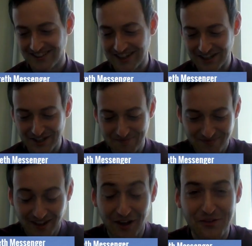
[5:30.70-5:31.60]

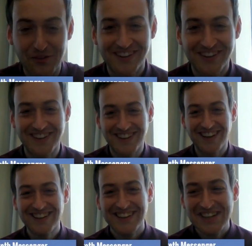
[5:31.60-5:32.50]
No.
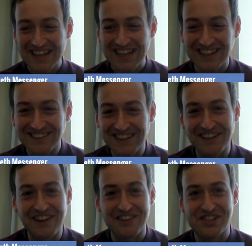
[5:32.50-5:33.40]
In a
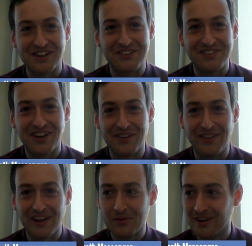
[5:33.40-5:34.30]
nutshell, no.
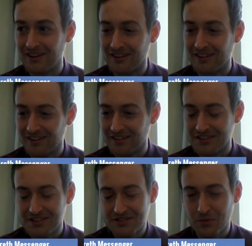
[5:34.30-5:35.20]
They were
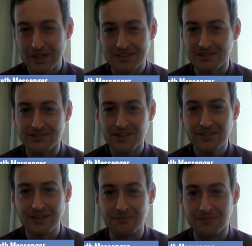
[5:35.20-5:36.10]
just a waste of
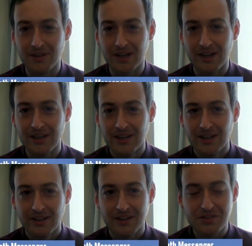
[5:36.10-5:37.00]
time. Like,
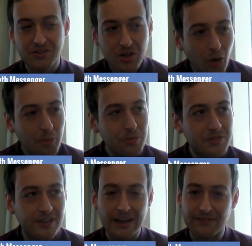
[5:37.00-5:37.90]
they're just cobbled
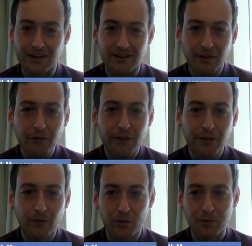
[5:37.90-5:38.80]
together, no
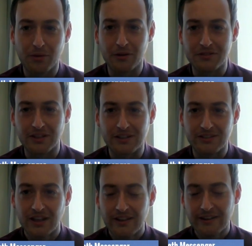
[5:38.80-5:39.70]
thought
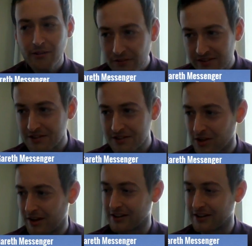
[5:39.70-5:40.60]
process. They're obviously
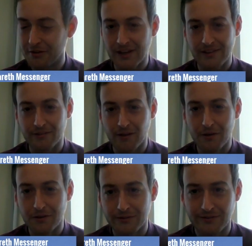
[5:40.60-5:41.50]
trying to go down the
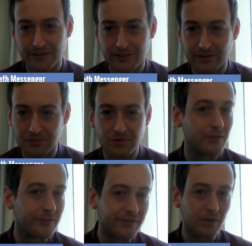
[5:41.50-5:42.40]
road of some
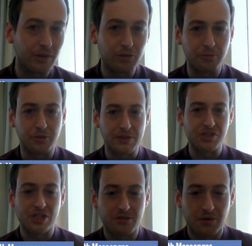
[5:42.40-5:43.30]
sort of feud
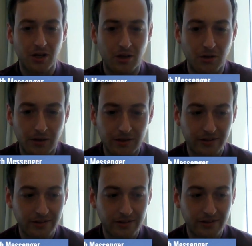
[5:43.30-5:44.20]
between Jinder Mahal
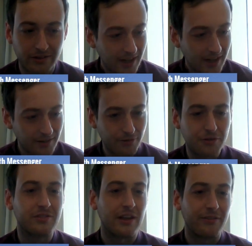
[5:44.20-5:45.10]
and
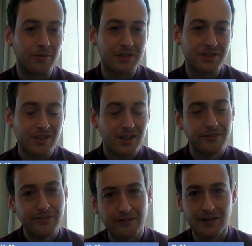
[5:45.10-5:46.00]
Rusev, which,
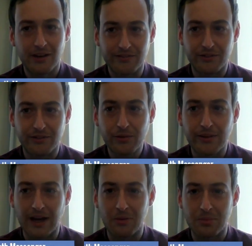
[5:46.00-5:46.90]
fair enough, do
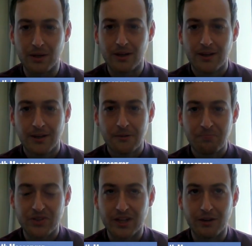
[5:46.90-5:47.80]
that. But,
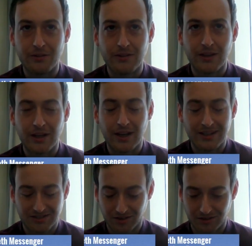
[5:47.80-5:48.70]

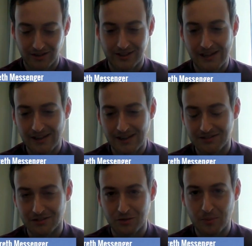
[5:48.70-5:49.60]
it's not, again, that's
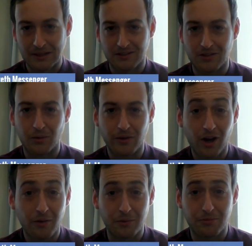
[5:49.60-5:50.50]
not a spectacle that
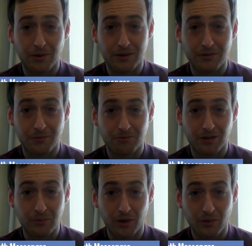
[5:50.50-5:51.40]
I would
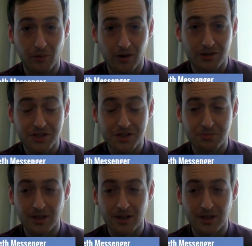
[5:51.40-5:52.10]
really want to watch.